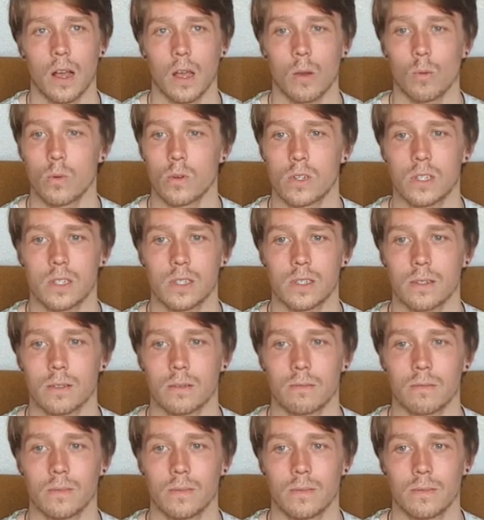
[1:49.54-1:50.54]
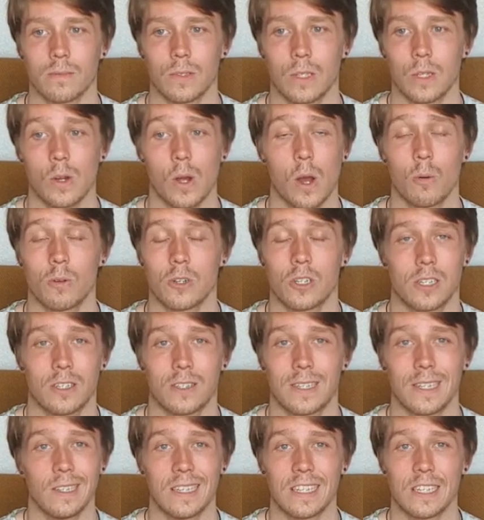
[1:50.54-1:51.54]
I was
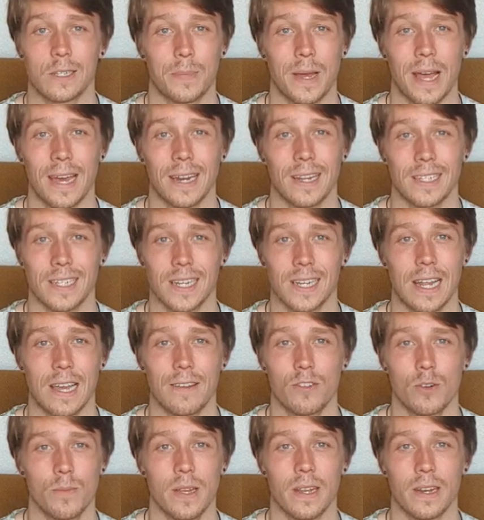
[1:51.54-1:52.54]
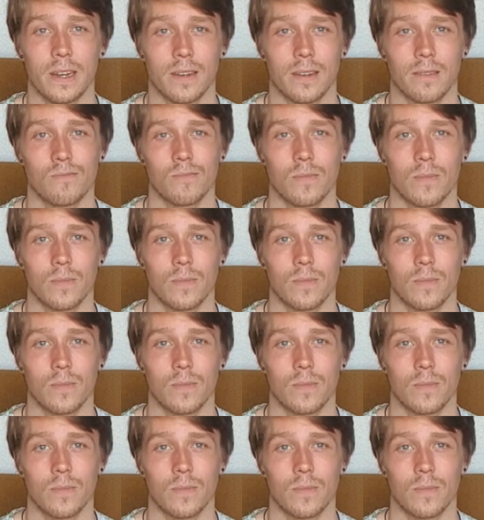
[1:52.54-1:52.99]
still as bad as I'd ever been.